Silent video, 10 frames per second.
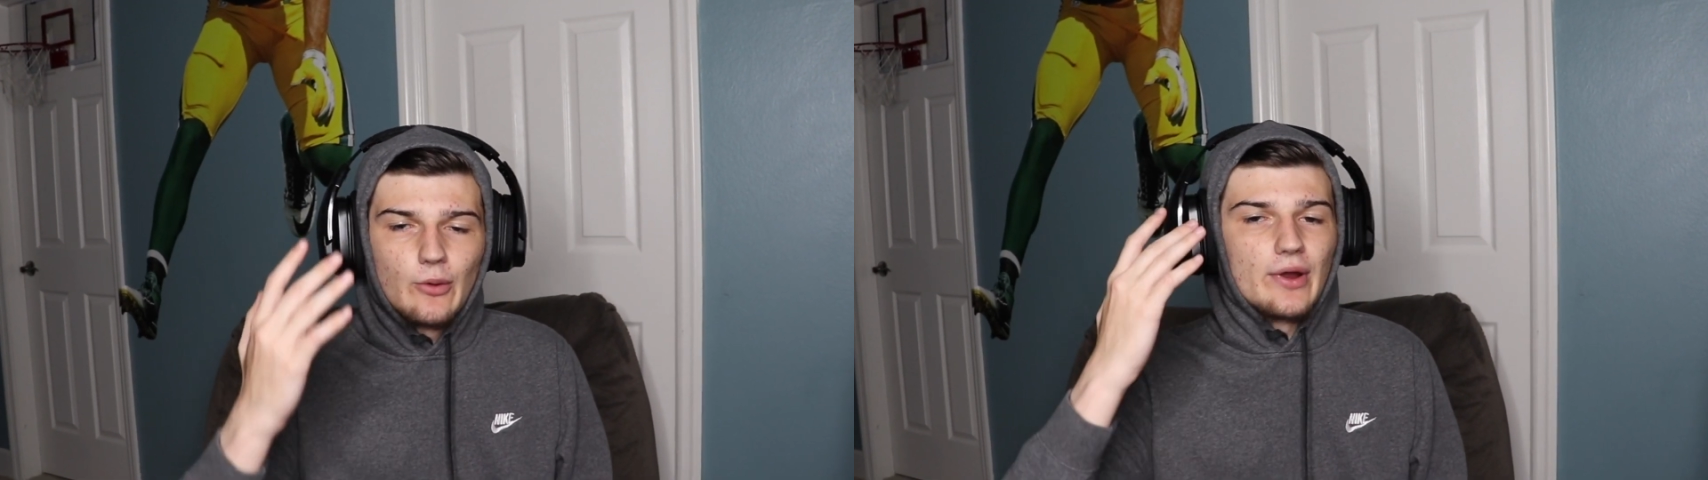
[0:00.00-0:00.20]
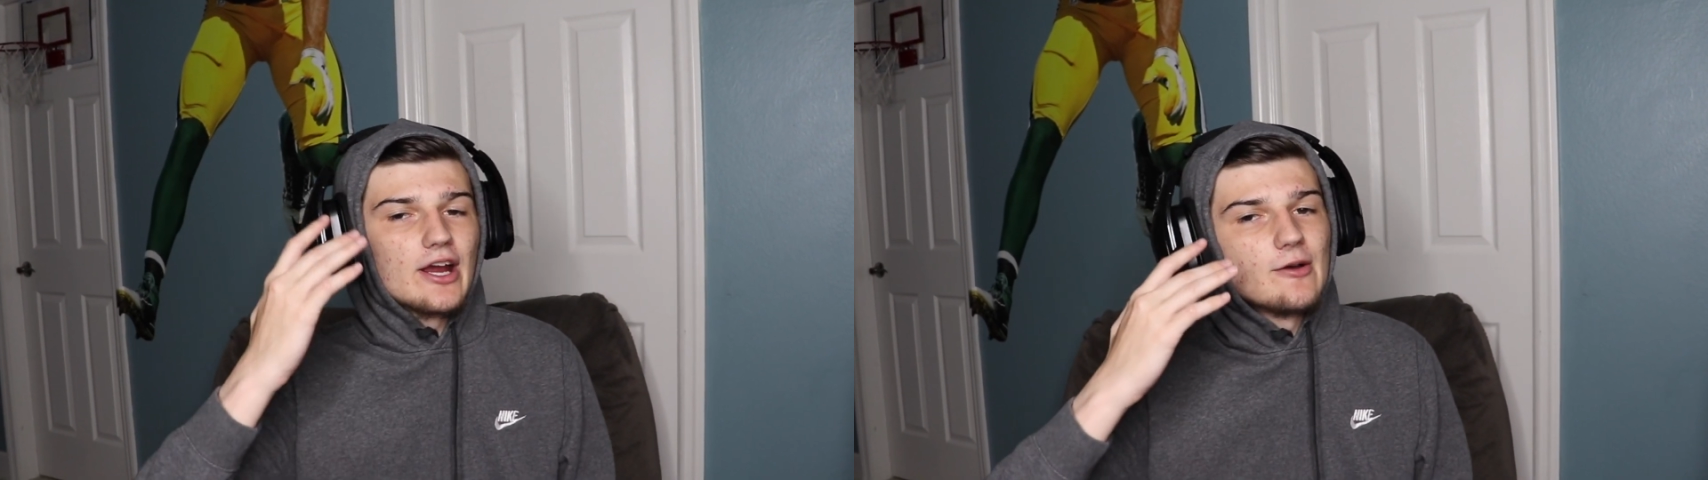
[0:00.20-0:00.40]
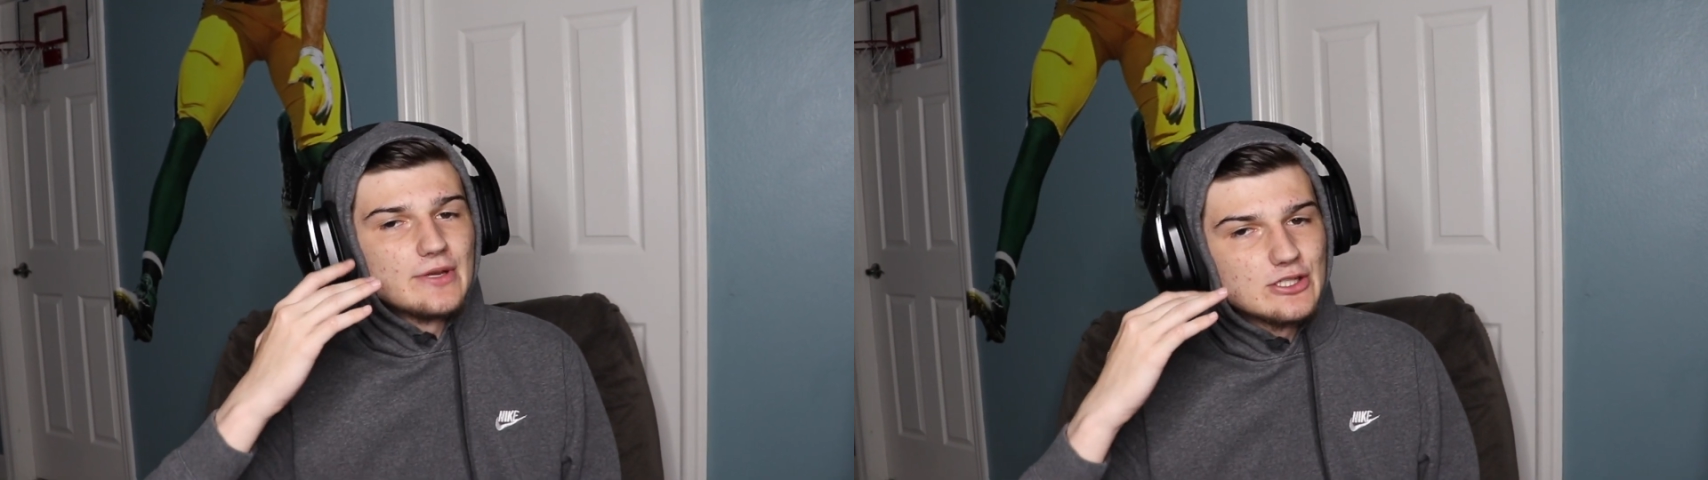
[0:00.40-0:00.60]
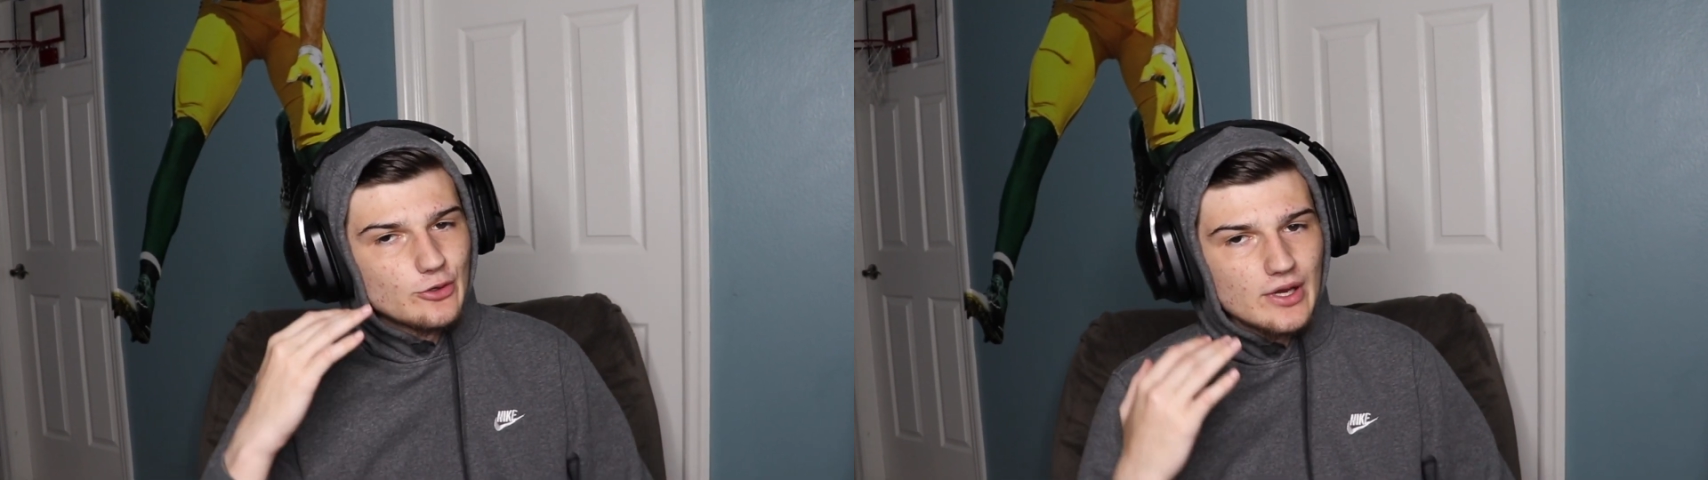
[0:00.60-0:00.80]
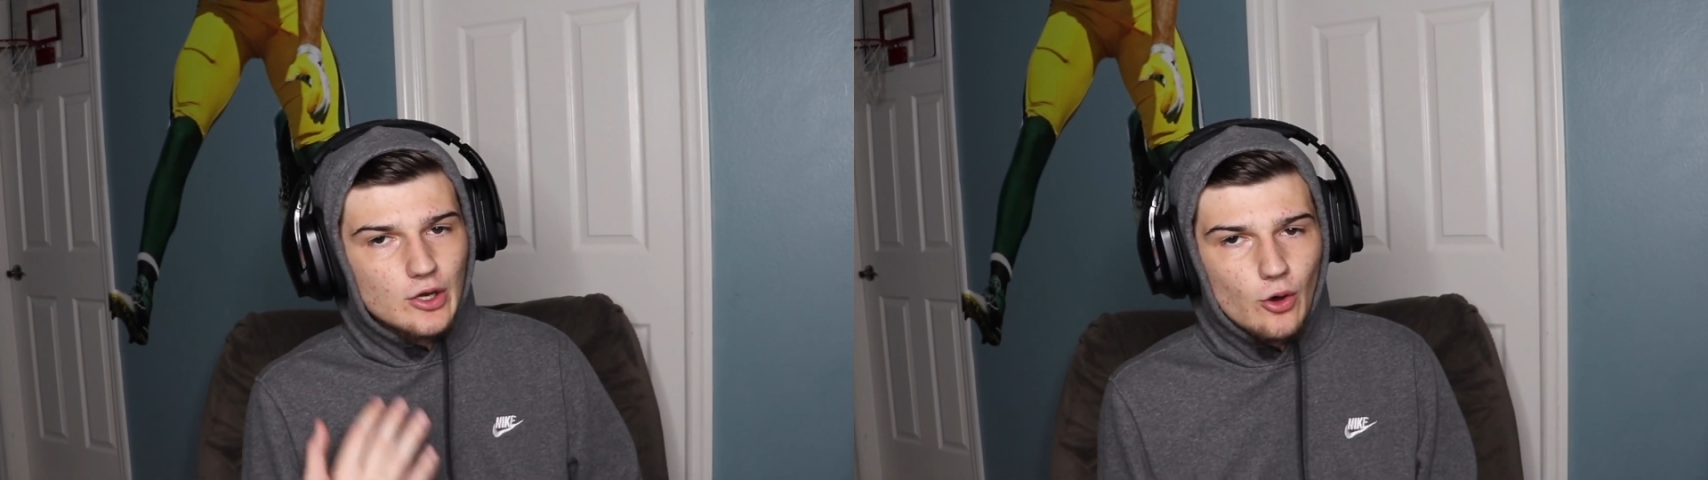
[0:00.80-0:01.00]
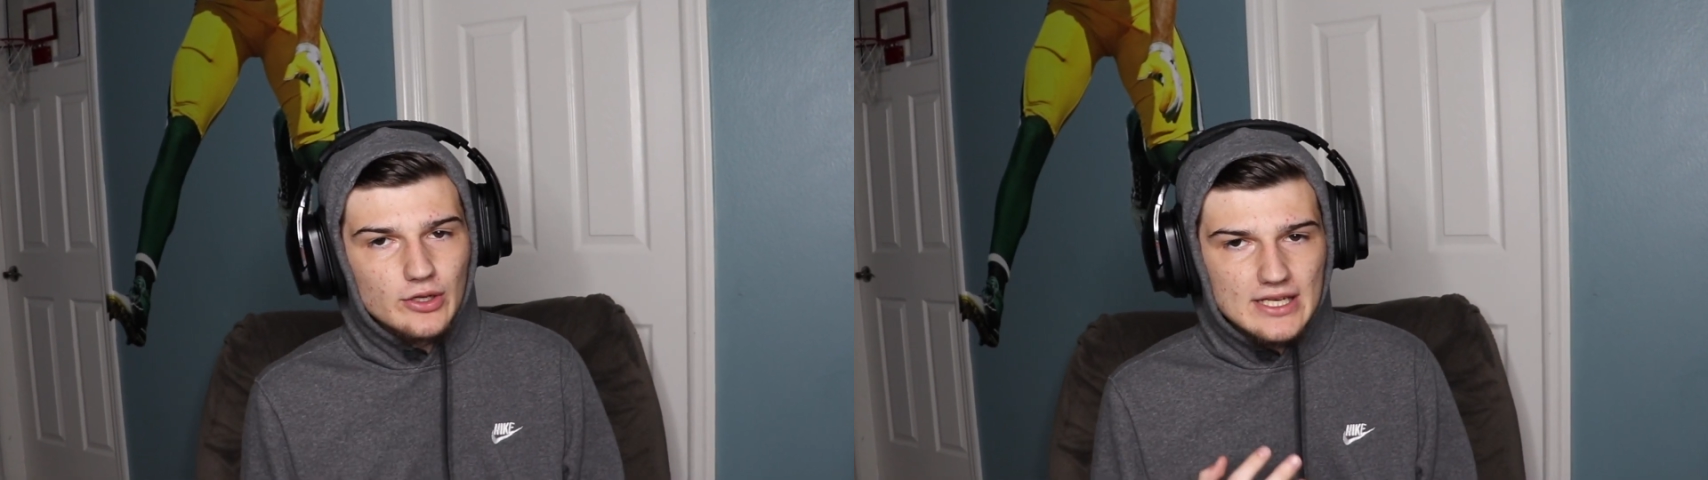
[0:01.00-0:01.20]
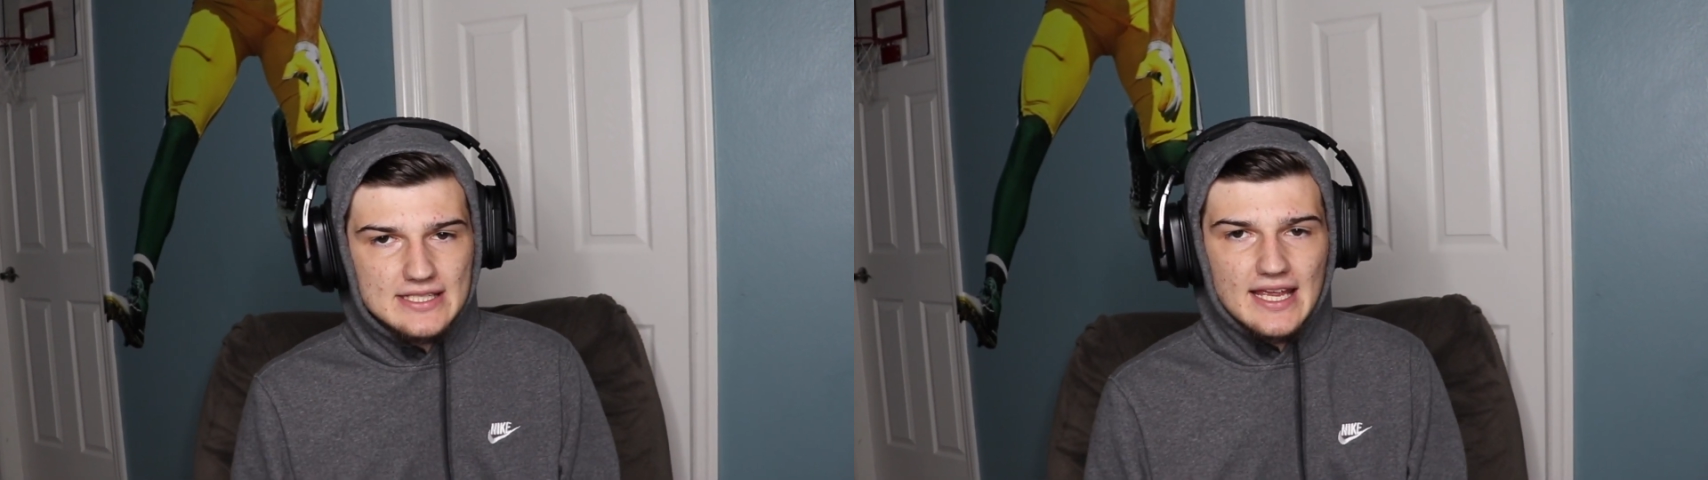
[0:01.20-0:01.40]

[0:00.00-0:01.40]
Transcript: we're going to be doing golden